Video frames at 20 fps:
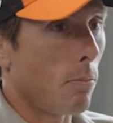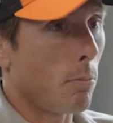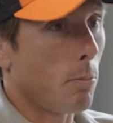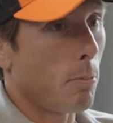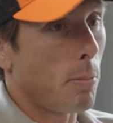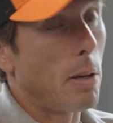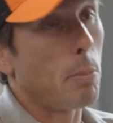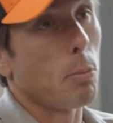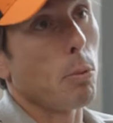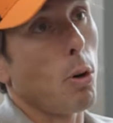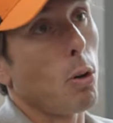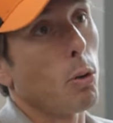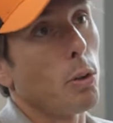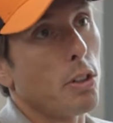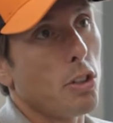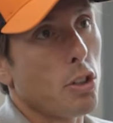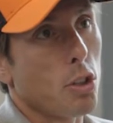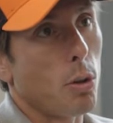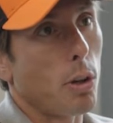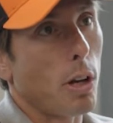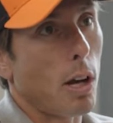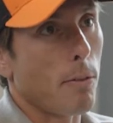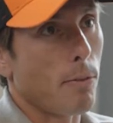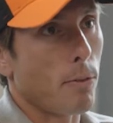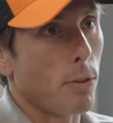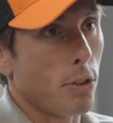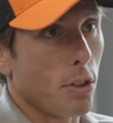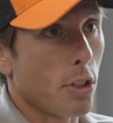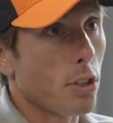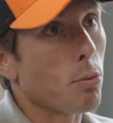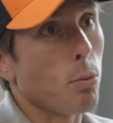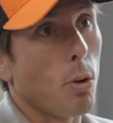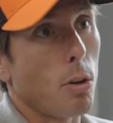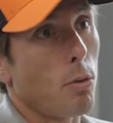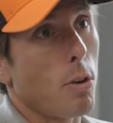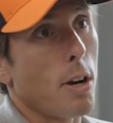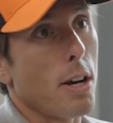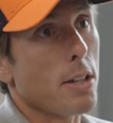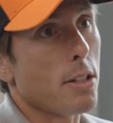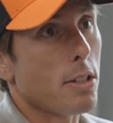people only showing up for this one
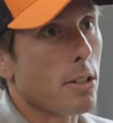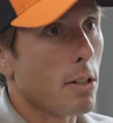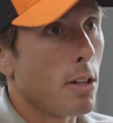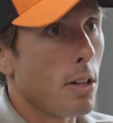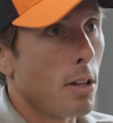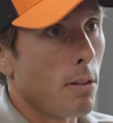race,